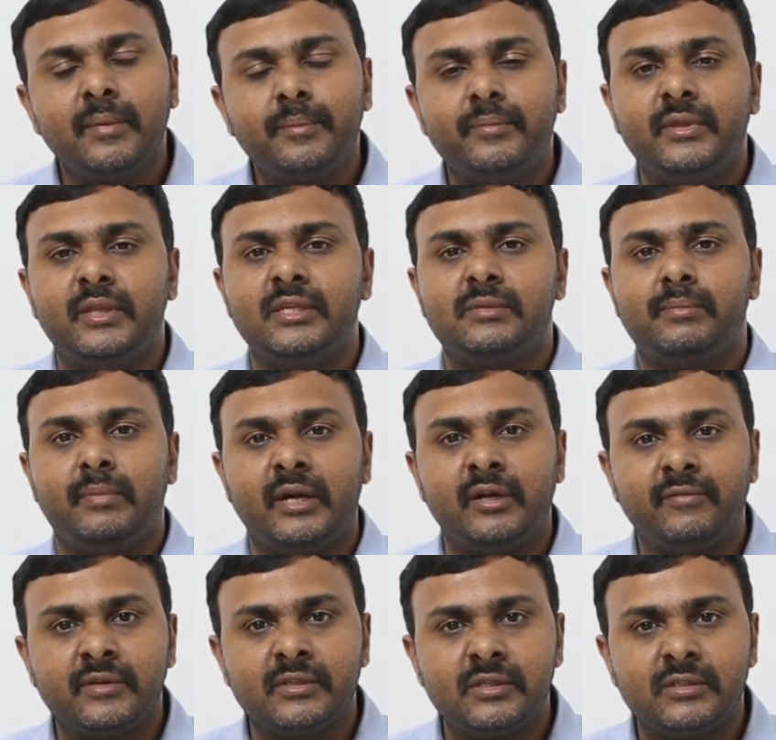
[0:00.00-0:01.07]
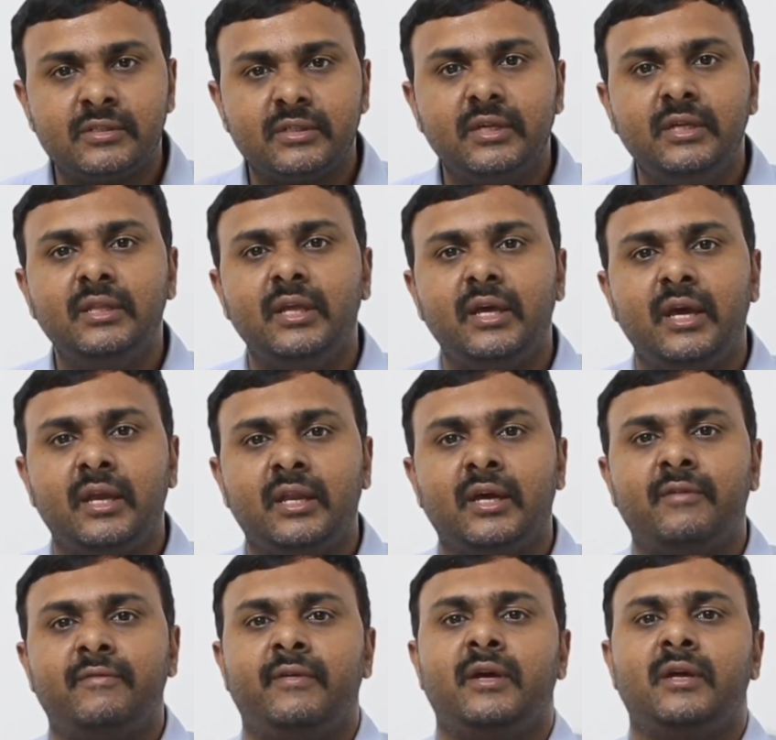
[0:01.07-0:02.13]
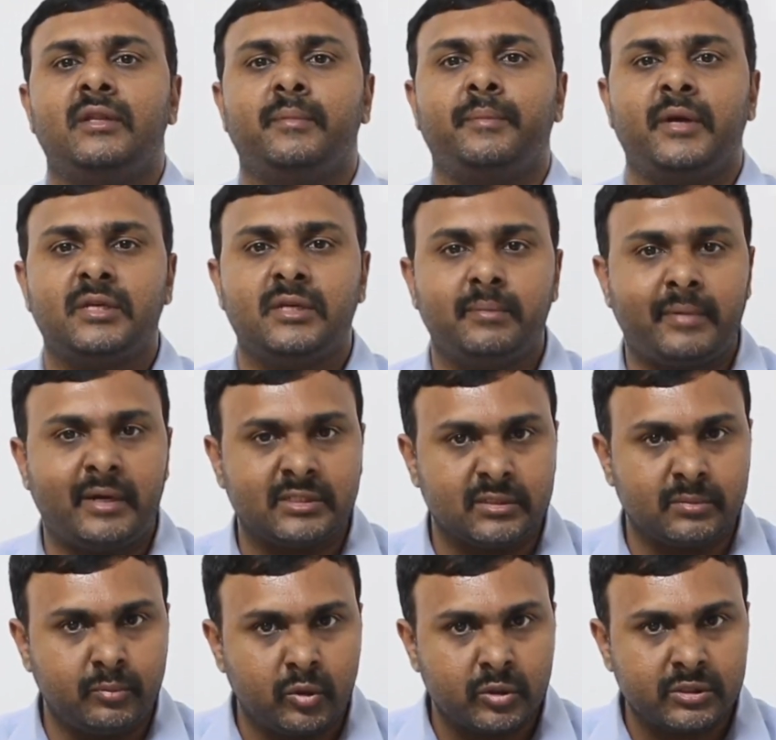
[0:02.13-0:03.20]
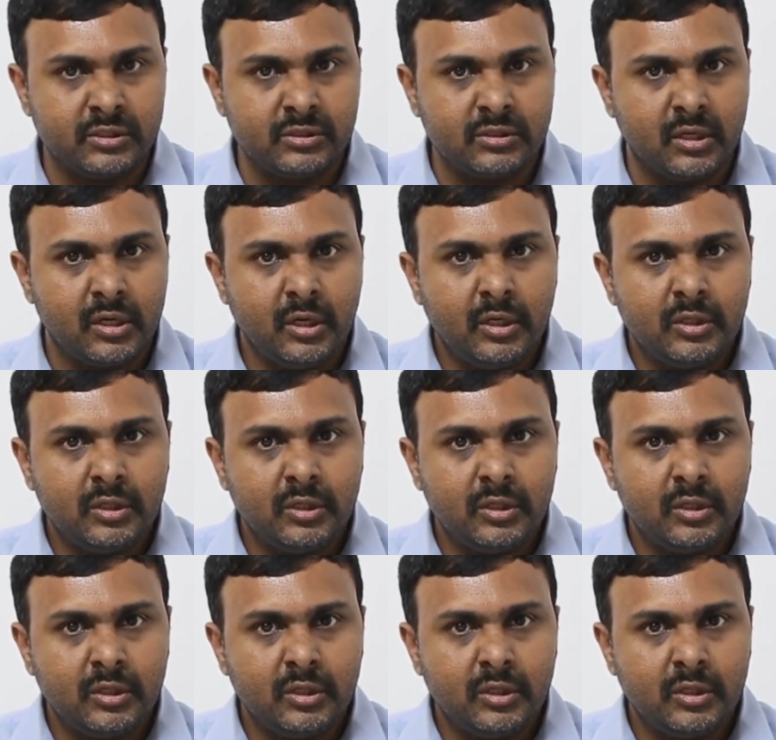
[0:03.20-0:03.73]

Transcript: up these blood vessels in the area where the patient passes motions,